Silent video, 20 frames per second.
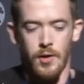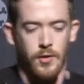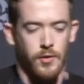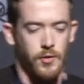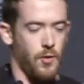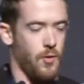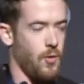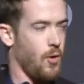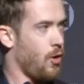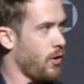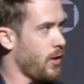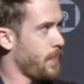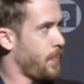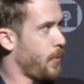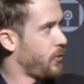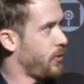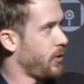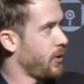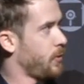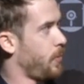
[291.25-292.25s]
So all that
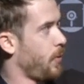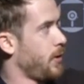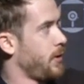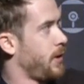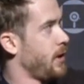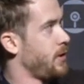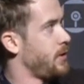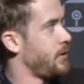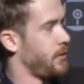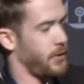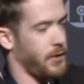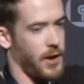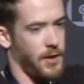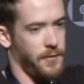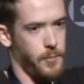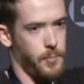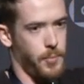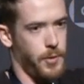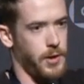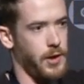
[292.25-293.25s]
post-exploitation
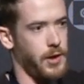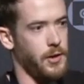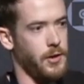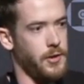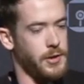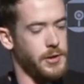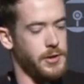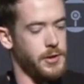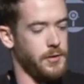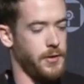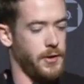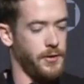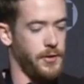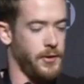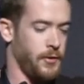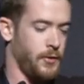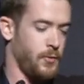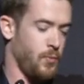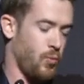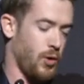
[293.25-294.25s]
stuff in plain English, this
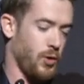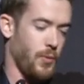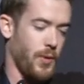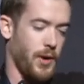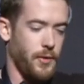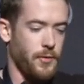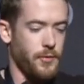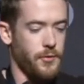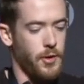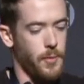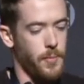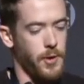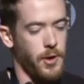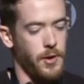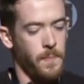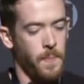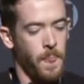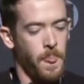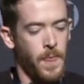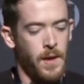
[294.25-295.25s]
is one way to interpret
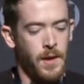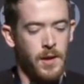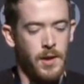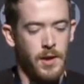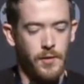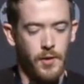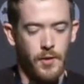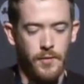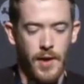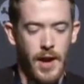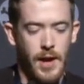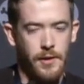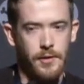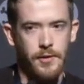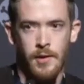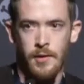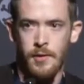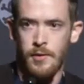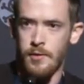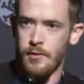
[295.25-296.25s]
it. If you have
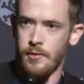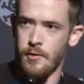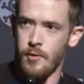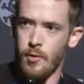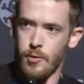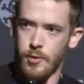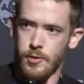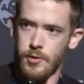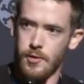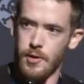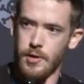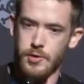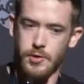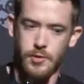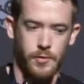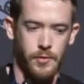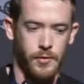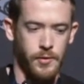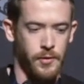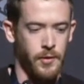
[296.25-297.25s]
access or
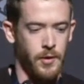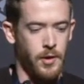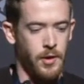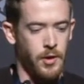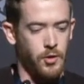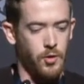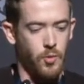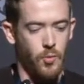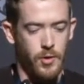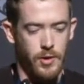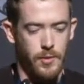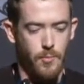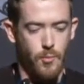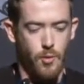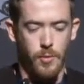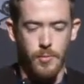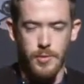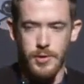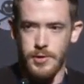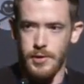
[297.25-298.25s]
credentials to one or
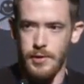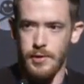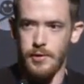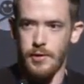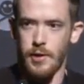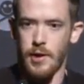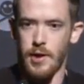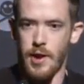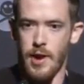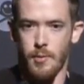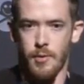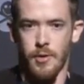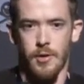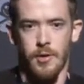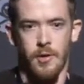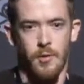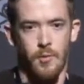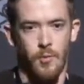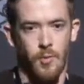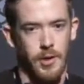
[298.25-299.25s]
more machines on a network,
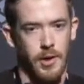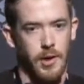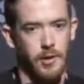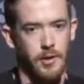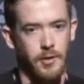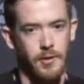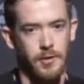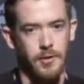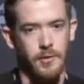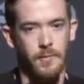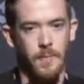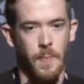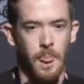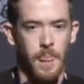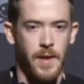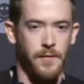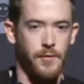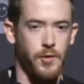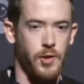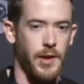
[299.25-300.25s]
what can you do?
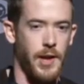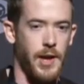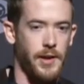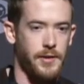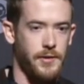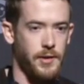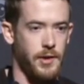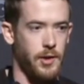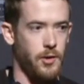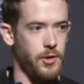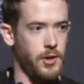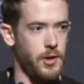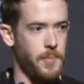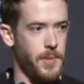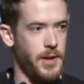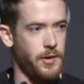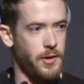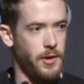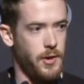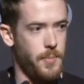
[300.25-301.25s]
if you can execute a
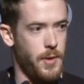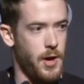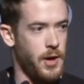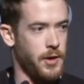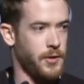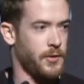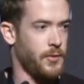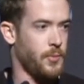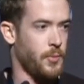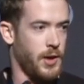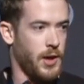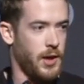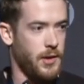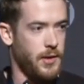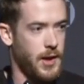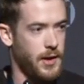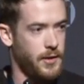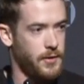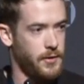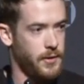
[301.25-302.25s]
command on a box, what kind of
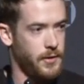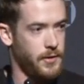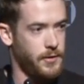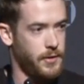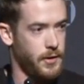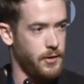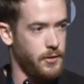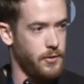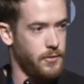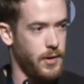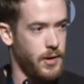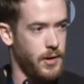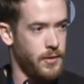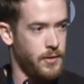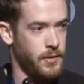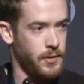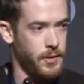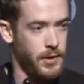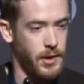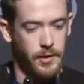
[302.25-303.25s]
nastiness can
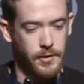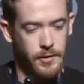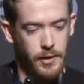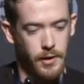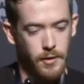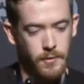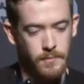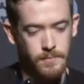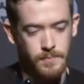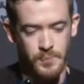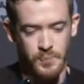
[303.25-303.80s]
entail?